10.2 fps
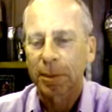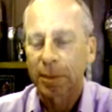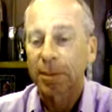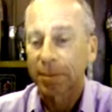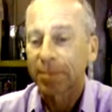
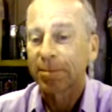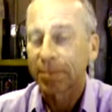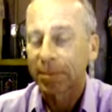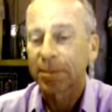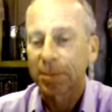
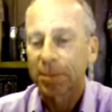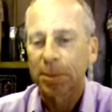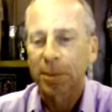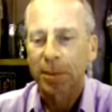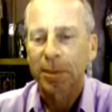
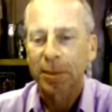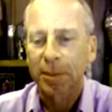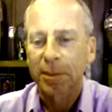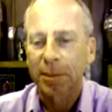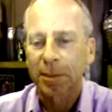
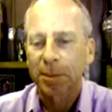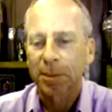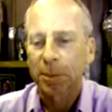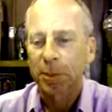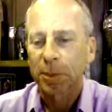
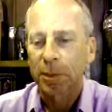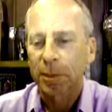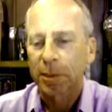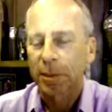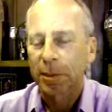
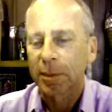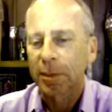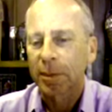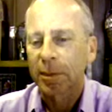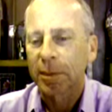
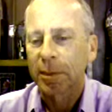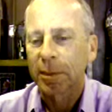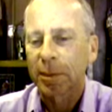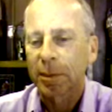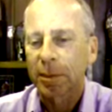
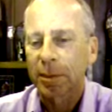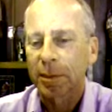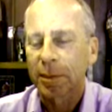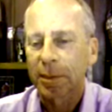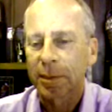
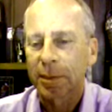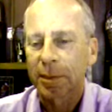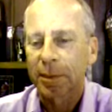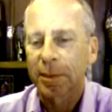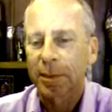
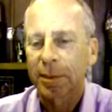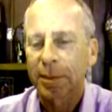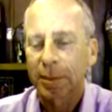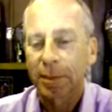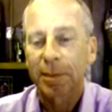
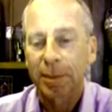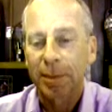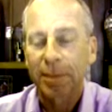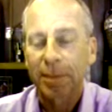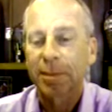
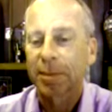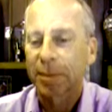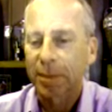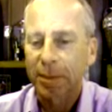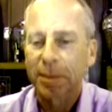
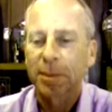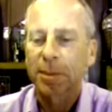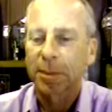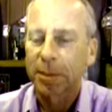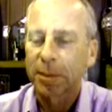
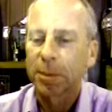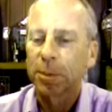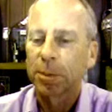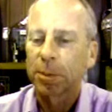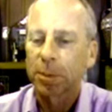
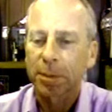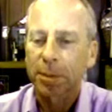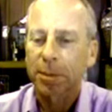(silent)